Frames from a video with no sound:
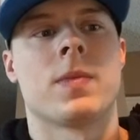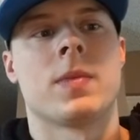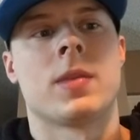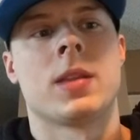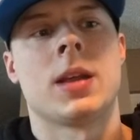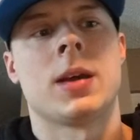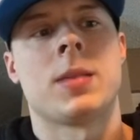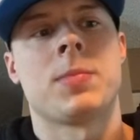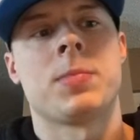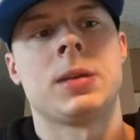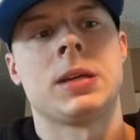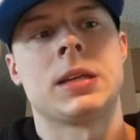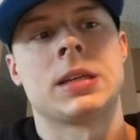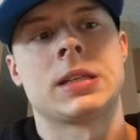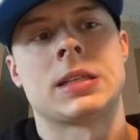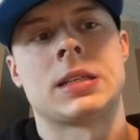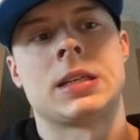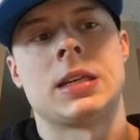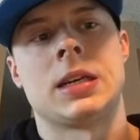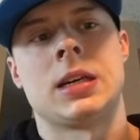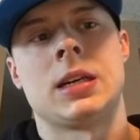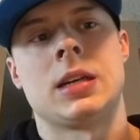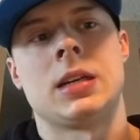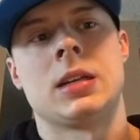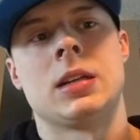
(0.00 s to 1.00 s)
That being
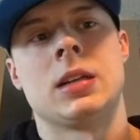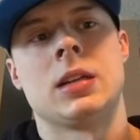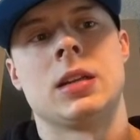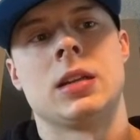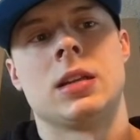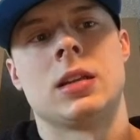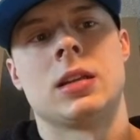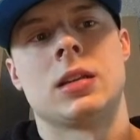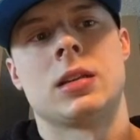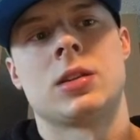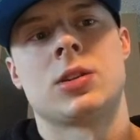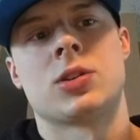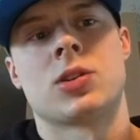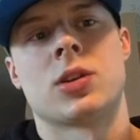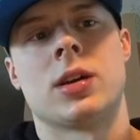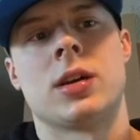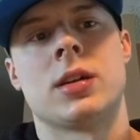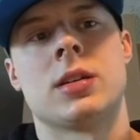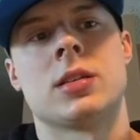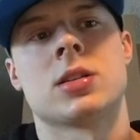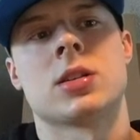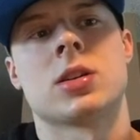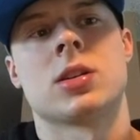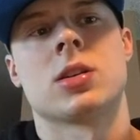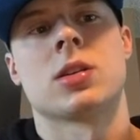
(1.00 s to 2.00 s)
said,
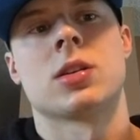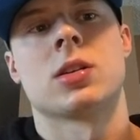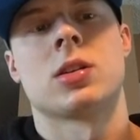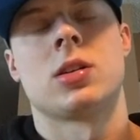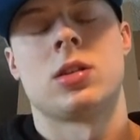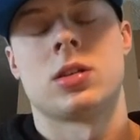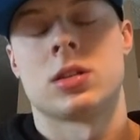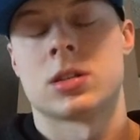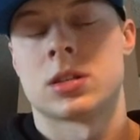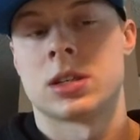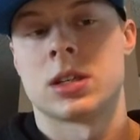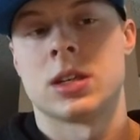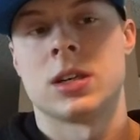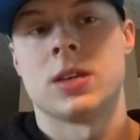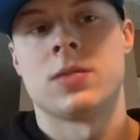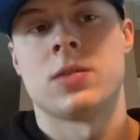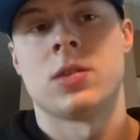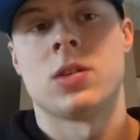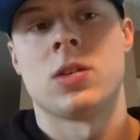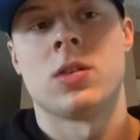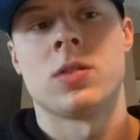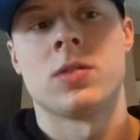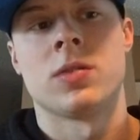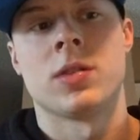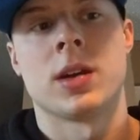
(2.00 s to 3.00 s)
trends are constantly
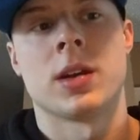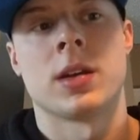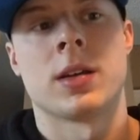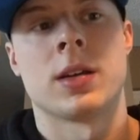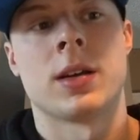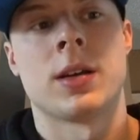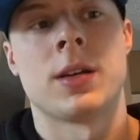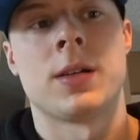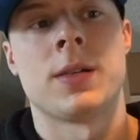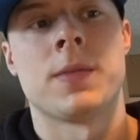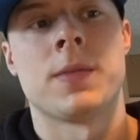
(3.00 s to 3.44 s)
evolving.